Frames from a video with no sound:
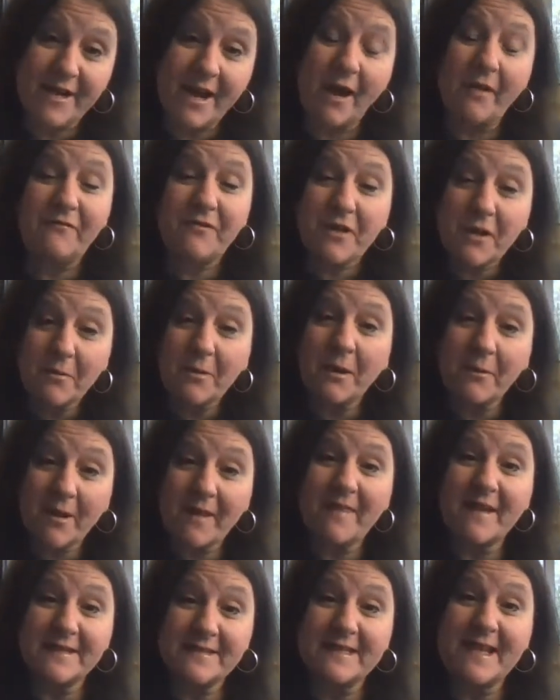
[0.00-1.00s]
Now, if you were
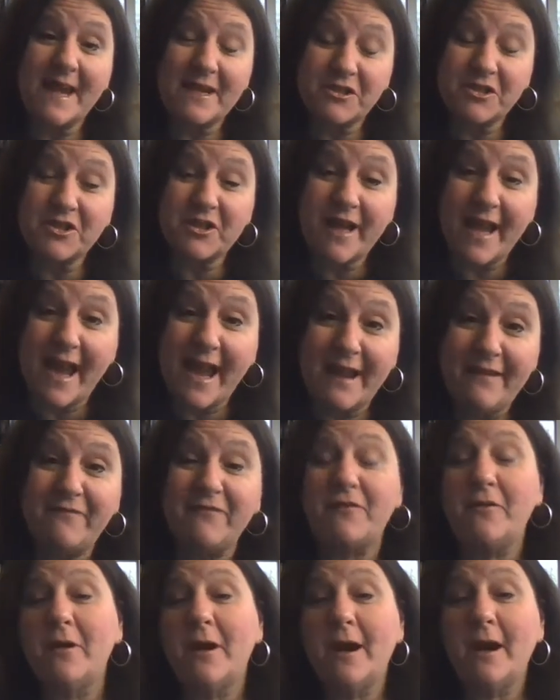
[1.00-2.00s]
with us yesterday
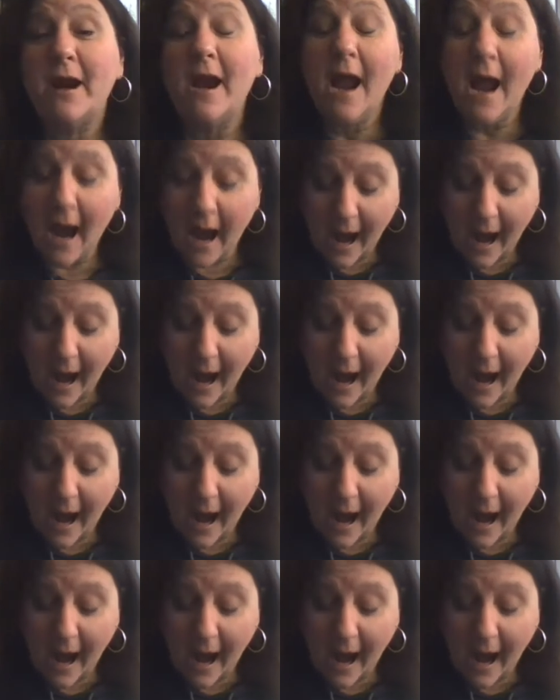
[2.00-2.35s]
for